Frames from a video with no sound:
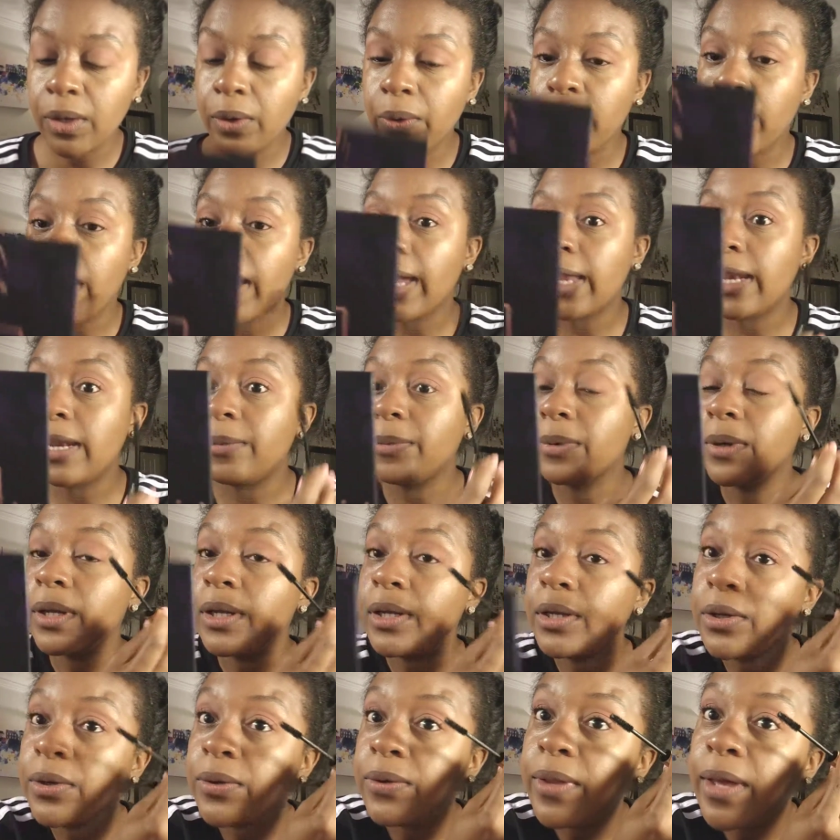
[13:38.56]
Okay, and I'm
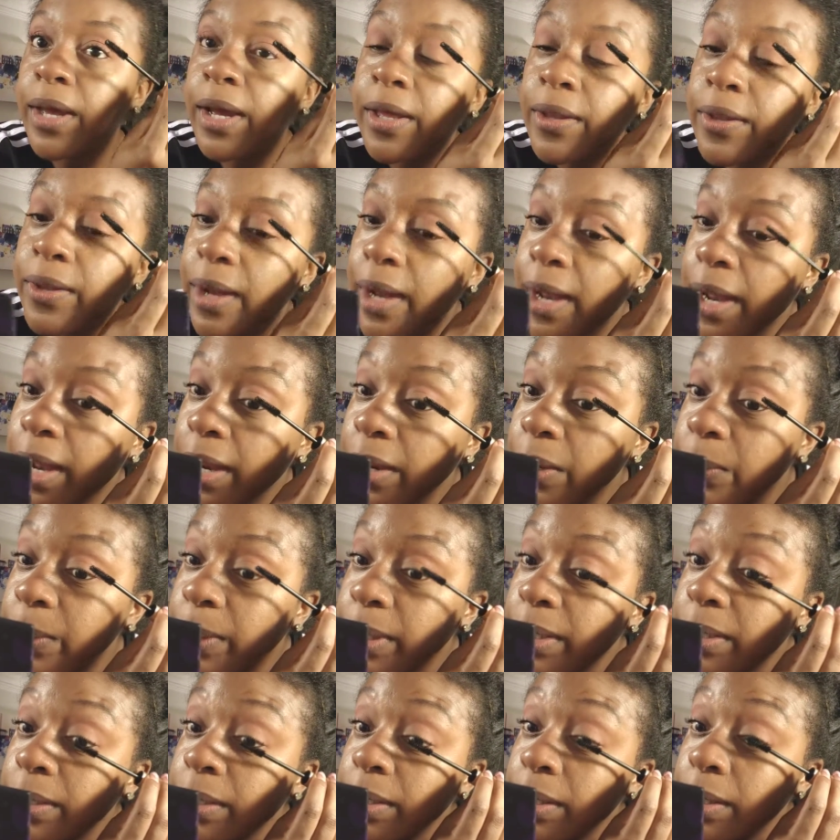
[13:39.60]
going to do the other eye
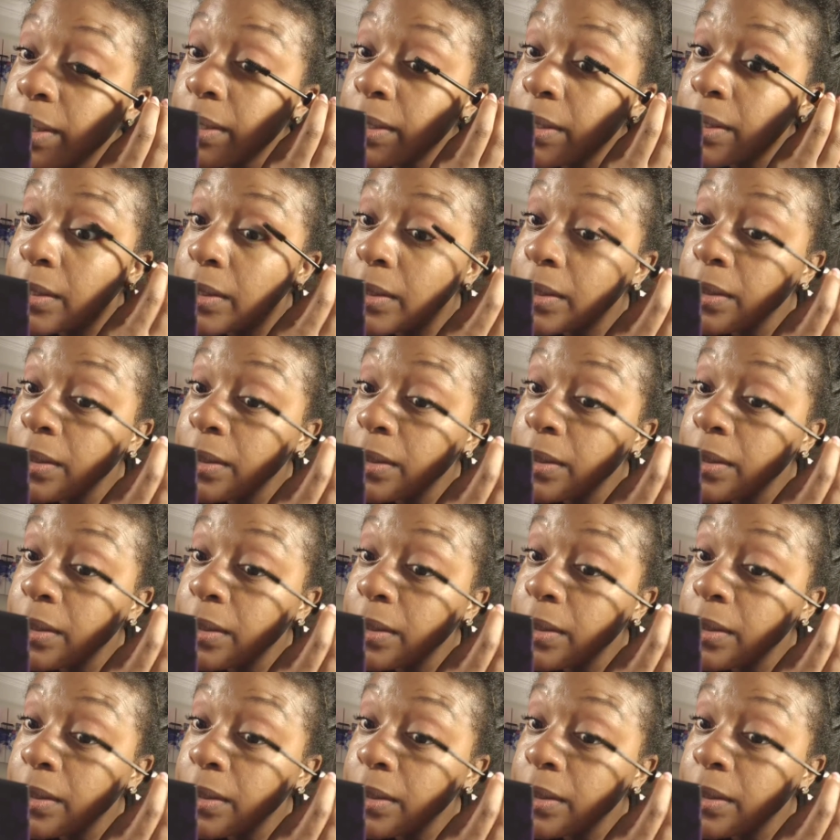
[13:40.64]
quickly.